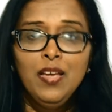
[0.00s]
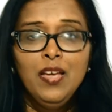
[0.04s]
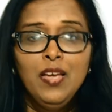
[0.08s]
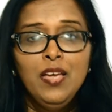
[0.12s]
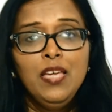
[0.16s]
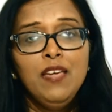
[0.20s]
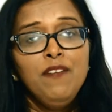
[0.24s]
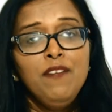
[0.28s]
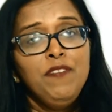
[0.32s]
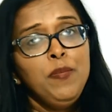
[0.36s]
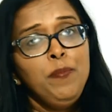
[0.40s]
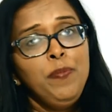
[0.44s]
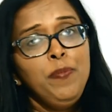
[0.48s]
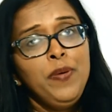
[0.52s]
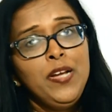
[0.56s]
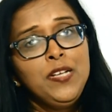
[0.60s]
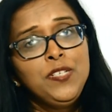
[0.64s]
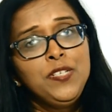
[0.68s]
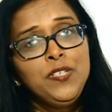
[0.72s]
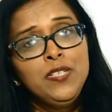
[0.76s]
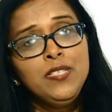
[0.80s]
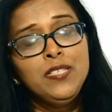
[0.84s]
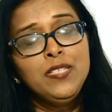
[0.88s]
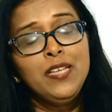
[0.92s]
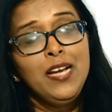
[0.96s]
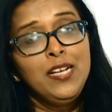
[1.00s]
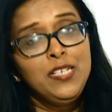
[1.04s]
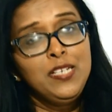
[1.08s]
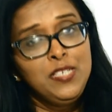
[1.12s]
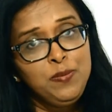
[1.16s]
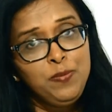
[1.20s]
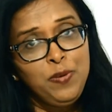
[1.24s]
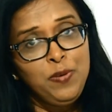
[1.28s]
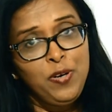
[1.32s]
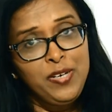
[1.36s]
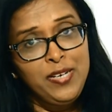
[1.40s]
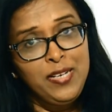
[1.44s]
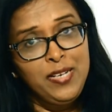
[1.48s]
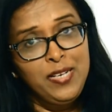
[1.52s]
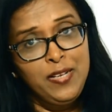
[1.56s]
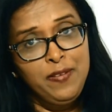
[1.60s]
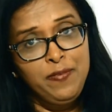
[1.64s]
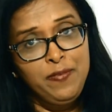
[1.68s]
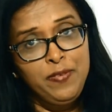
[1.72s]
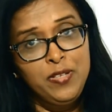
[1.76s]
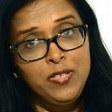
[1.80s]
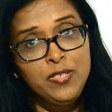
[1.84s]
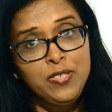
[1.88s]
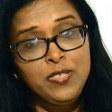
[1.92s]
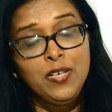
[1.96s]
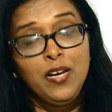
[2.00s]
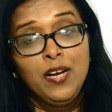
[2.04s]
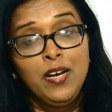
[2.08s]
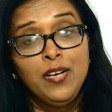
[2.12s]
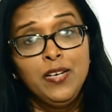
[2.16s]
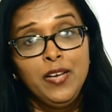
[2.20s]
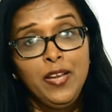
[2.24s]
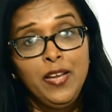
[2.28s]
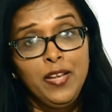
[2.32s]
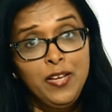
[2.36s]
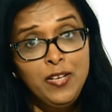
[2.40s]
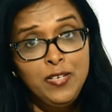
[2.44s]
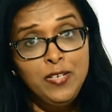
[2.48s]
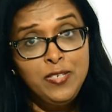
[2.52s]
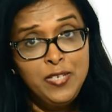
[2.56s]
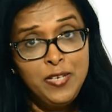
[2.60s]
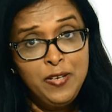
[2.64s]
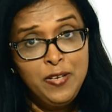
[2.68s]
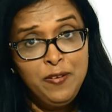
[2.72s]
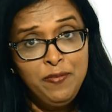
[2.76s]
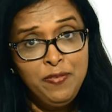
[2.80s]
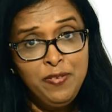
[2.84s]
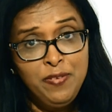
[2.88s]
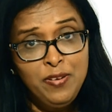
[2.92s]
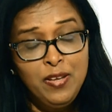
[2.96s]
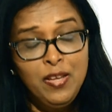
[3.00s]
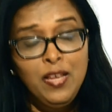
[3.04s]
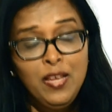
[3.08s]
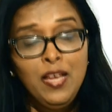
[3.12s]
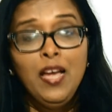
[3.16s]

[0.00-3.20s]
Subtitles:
If the patient's antibody levels are negative